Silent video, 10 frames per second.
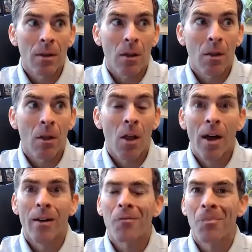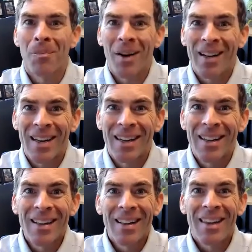a lot of money
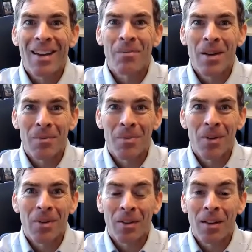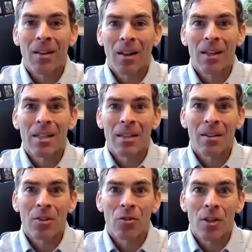that the clients
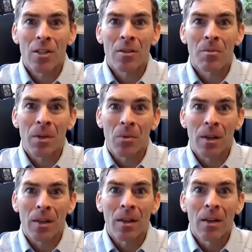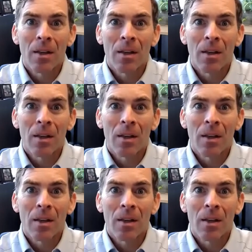have entrusted me with,